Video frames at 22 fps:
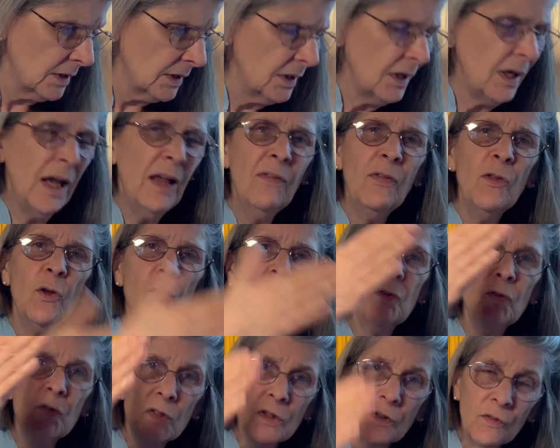And
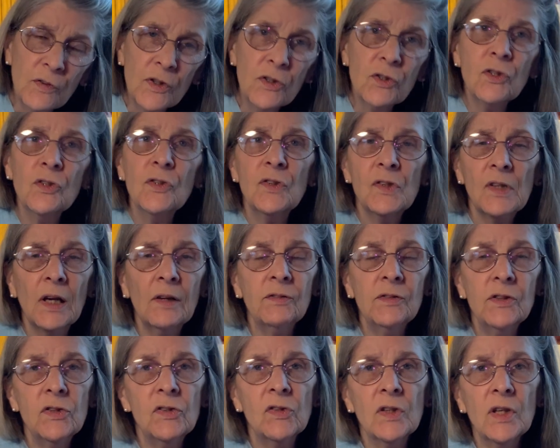those divisions
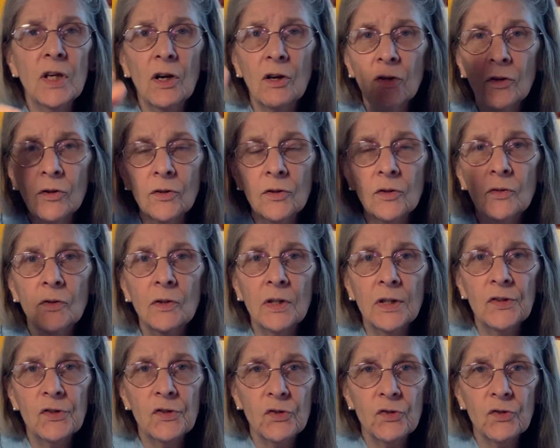obviously aren't
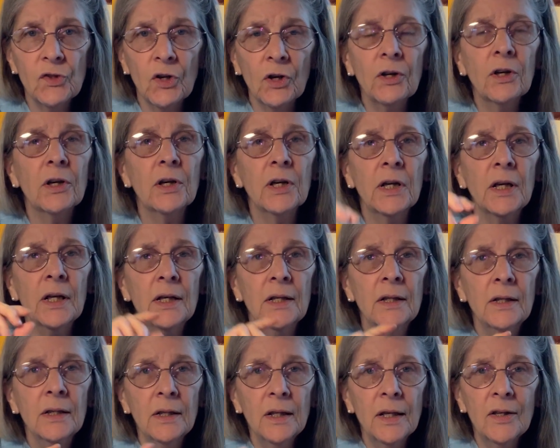as stark
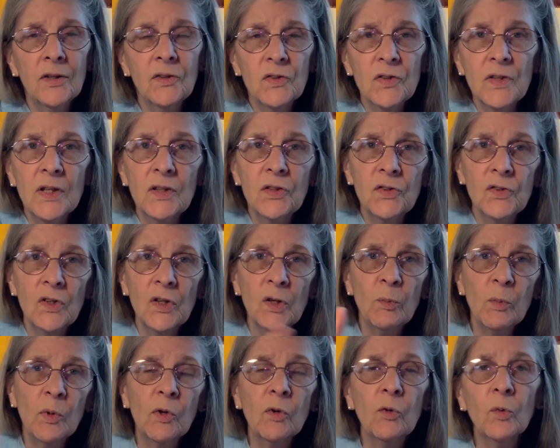as they seem
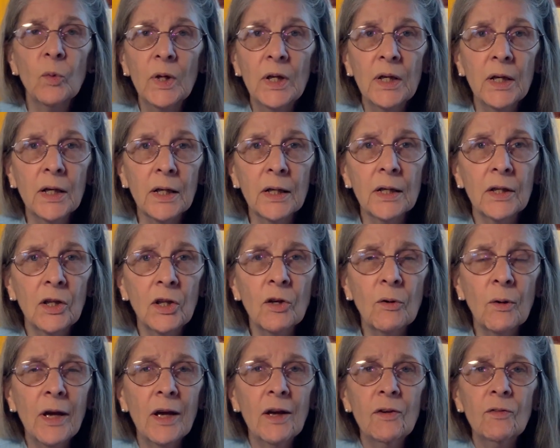in a reading.
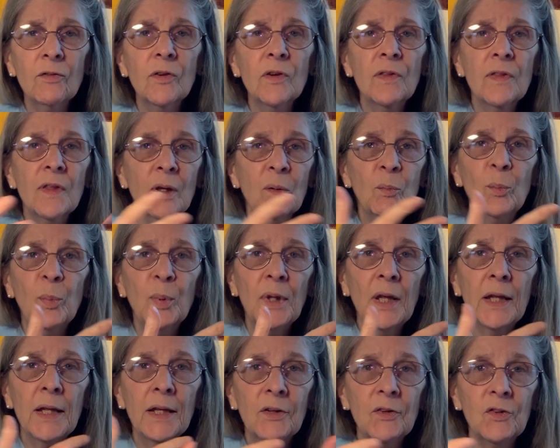Everything
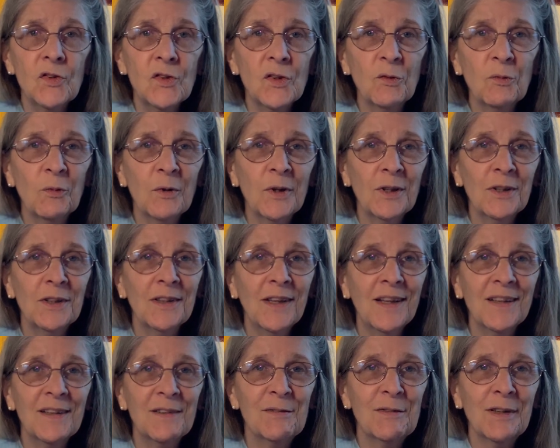blends in real
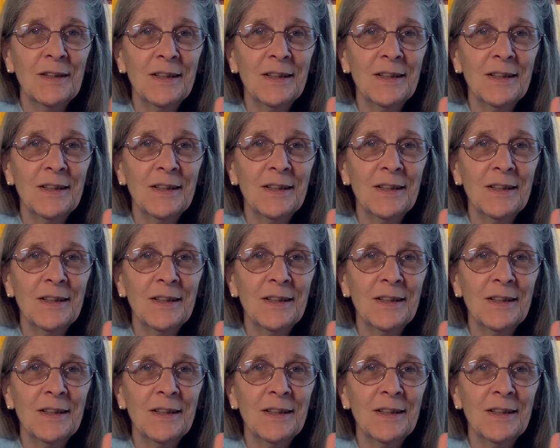life.